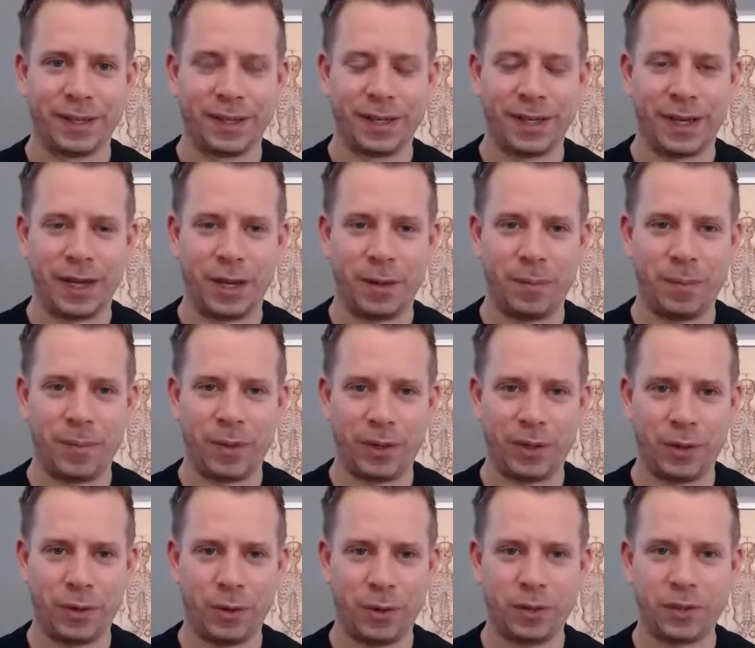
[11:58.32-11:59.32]
that
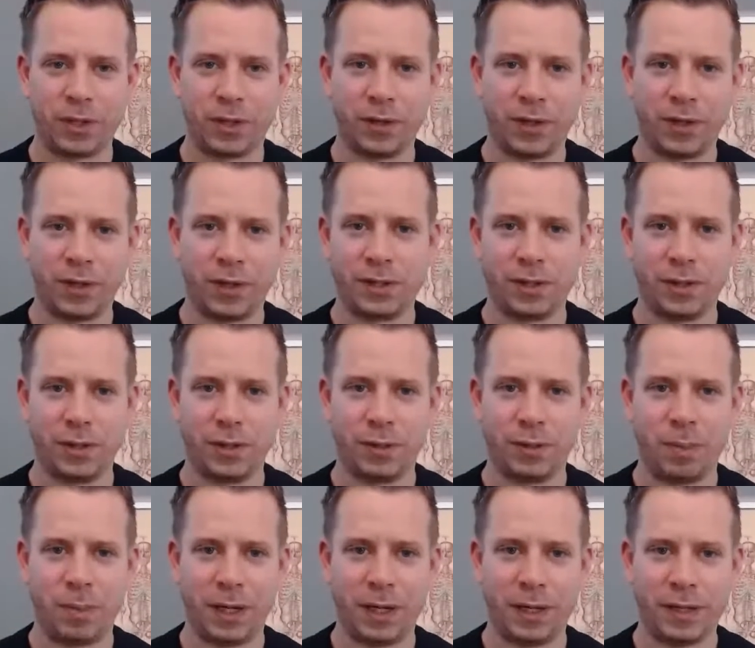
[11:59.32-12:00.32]
you also need to
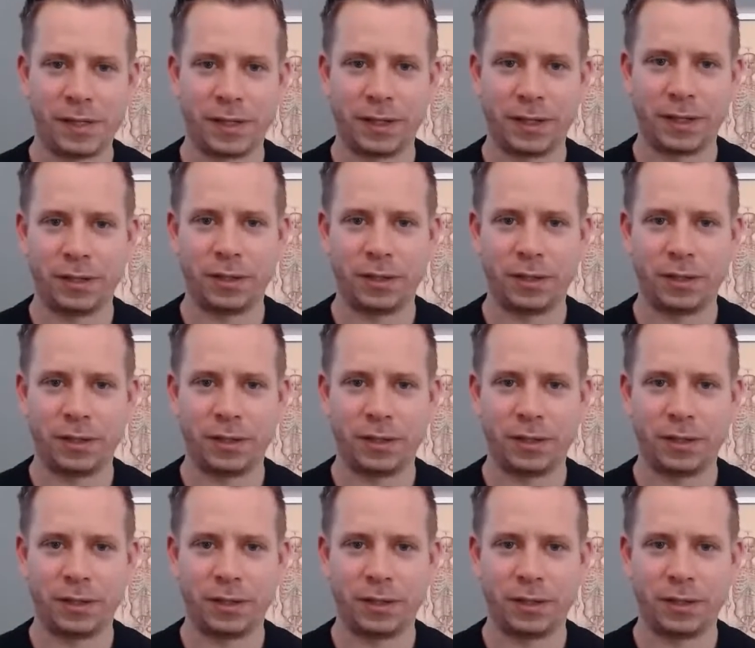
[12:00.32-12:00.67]
be listening